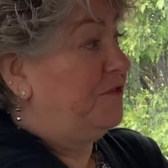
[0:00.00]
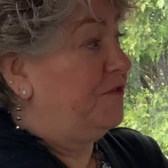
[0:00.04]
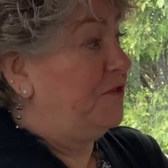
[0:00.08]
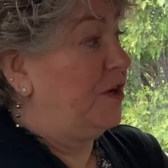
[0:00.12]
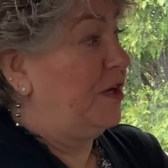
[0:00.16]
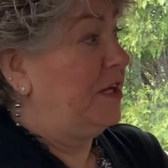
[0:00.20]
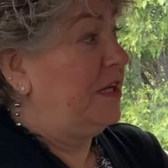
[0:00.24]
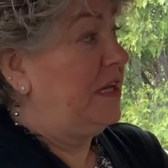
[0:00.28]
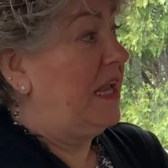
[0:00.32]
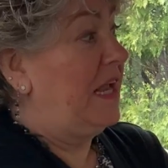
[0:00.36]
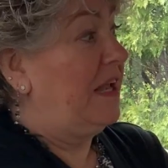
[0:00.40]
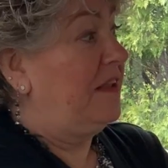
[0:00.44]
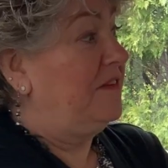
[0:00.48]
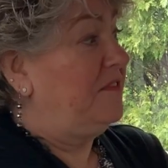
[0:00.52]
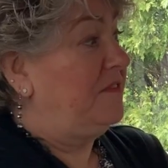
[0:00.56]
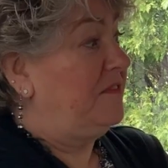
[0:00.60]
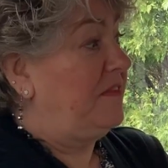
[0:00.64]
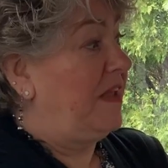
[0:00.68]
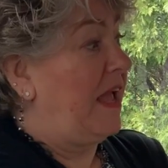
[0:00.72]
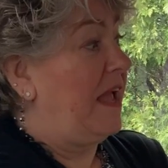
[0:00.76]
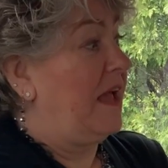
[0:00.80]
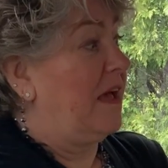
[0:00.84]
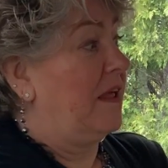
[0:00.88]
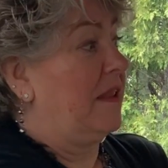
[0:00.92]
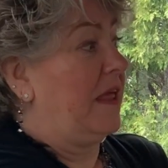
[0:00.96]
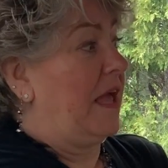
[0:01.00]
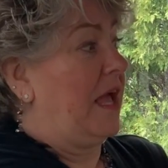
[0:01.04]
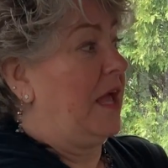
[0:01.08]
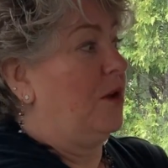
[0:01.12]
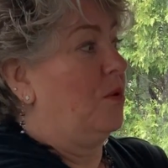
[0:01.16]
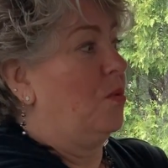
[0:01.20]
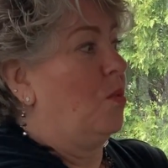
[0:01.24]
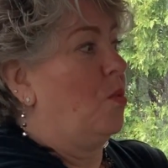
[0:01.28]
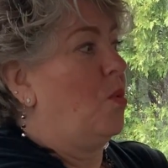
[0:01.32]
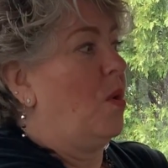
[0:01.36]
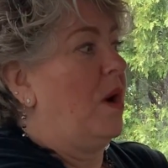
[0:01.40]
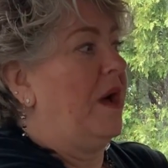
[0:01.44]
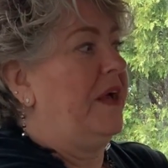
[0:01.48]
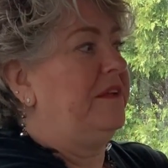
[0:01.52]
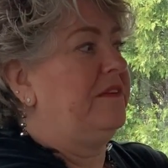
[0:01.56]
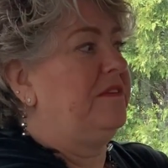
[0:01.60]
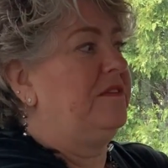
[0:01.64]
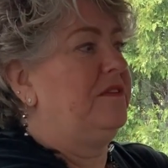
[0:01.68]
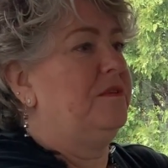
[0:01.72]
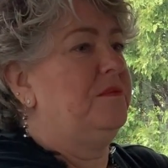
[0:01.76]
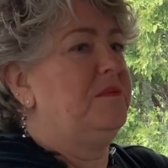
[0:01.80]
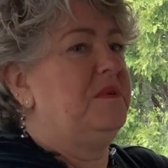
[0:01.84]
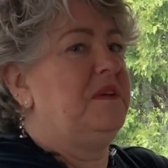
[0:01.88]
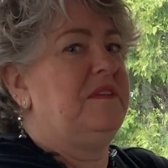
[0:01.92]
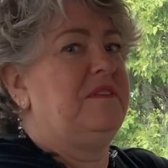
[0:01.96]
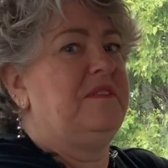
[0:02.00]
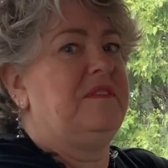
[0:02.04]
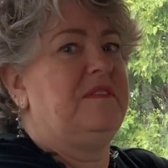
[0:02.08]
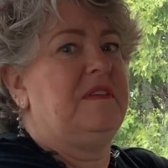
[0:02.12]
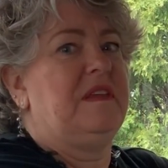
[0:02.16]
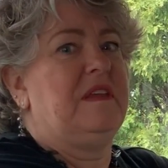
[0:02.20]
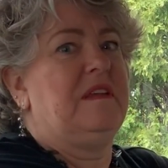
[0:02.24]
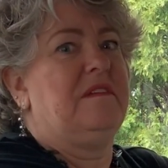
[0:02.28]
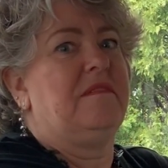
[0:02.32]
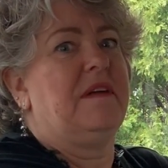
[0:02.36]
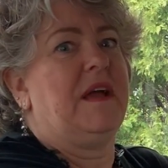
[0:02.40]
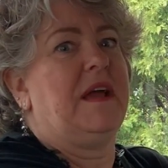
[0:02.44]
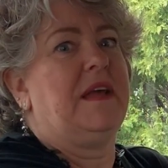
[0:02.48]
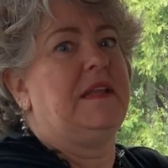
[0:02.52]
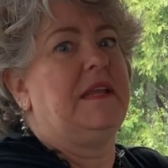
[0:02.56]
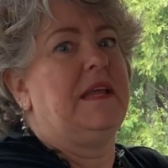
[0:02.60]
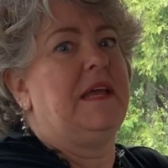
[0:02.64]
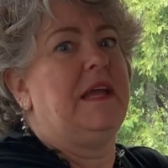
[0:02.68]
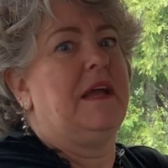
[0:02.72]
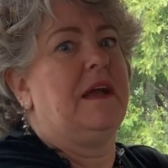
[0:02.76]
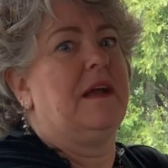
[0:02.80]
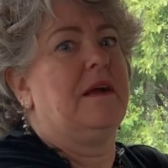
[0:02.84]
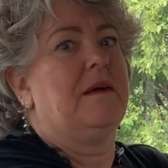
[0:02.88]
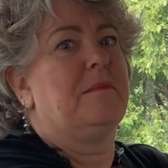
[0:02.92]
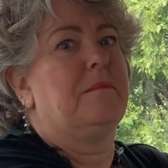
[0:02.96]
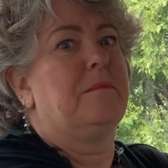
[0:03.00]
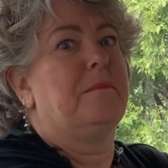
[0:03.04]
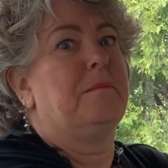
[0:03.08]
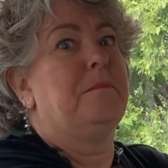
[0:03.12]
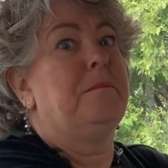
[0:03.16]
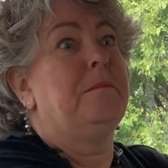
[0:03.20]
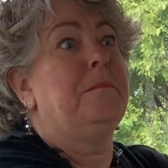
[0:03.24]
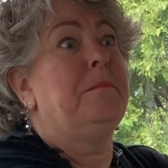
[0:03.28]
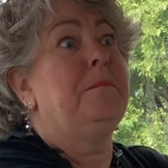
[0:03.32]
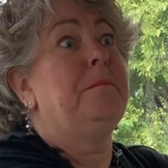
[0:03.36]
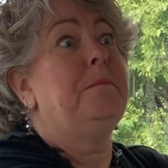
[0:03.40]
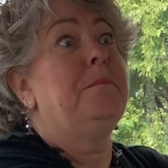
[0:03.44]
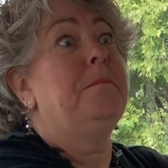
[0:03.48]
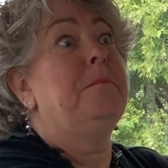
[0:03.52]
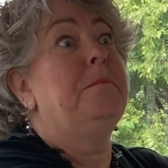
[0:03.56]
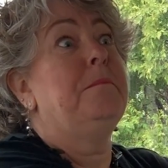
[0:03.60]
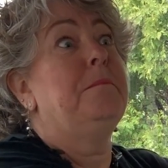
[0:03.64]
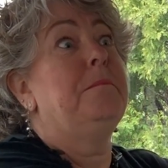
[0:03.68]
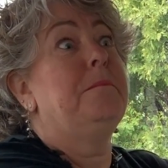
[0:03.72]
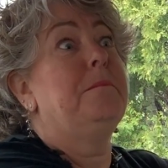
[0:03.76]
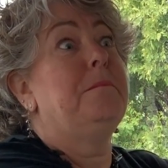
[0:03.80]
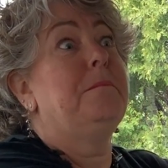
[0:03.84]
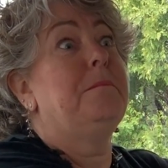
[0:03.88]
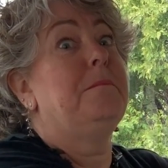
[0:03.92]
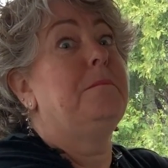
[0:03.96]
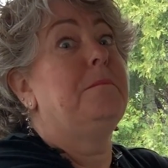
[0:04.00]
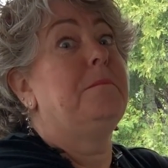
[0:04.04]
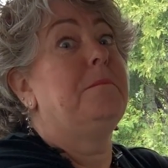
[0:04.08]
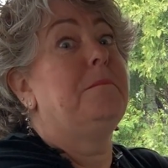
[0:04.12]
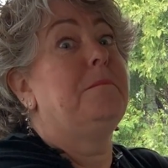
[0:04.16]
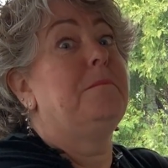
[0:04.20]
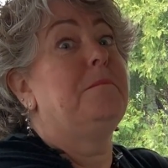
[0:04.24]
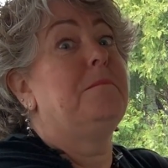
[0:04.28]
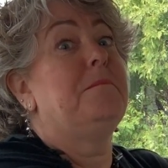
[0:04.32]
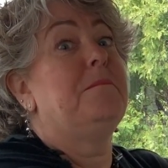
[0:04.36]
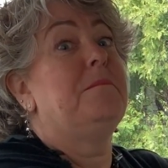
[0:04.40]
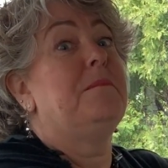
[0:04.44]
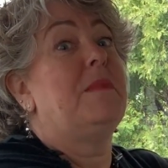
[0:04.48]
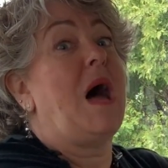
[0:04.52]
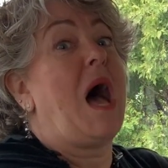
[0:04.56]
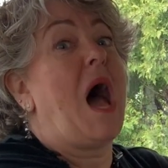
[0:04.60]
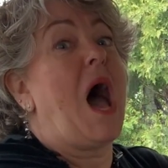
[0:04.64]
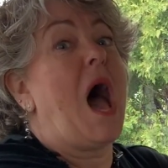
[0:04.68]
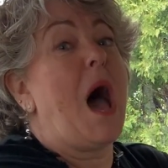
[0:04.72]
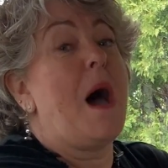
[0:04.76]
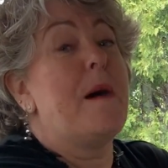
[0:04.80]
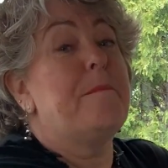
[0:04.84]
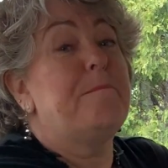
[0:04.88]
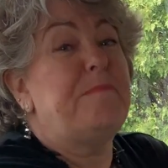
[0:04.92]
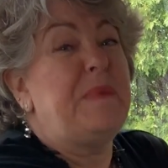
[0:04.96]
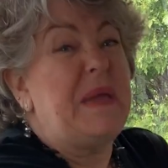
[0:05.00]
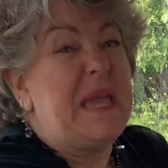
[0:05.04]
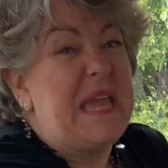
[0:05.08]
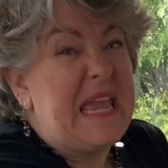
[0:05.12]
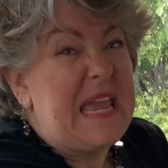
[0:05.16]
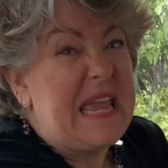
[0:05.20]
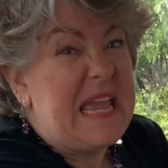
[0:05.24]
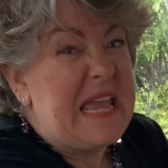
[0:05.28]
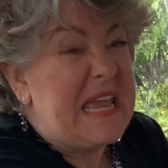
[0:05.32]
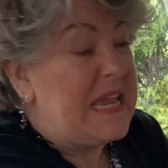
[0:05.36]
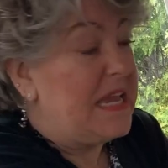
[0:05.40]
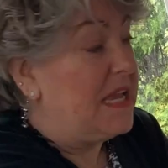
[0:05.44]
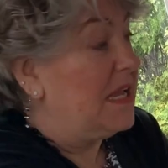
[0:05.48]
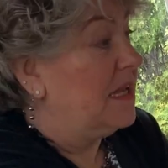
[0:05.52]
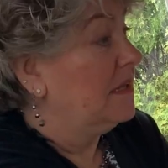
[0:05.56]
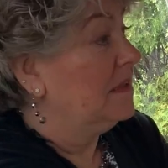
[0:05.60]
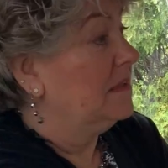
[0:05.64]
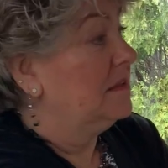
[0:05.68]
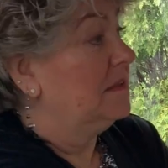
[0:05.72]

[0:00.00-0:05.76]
Ferdinand's tail. And what do we see right here? A bee.